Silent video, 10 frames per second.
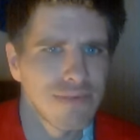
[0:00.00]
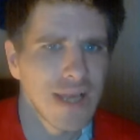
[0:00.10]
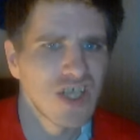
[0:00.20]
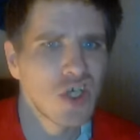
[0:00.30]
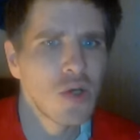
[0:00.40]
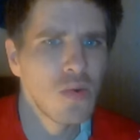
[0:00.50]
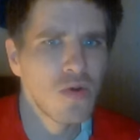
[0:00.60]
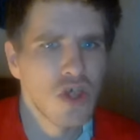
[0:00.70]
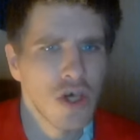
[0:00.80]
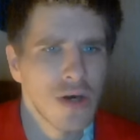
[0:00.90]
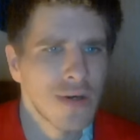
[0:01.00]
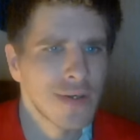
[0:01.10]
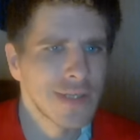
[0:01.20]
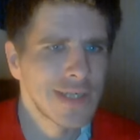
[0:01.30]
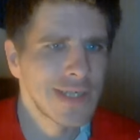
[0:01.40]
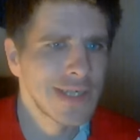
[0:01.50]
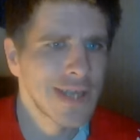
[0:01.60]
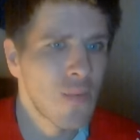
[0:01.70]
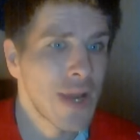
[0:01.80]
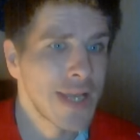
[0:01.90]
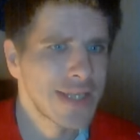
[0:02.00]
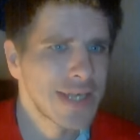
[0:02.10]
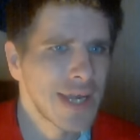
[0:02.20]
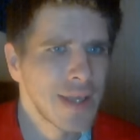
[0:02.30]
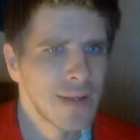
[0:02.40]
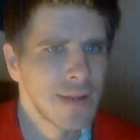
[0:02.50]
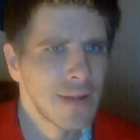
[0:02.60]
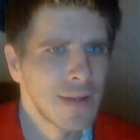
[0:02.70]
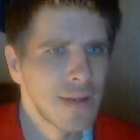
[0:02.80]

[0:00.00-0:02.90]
had two good chances that weren't taken.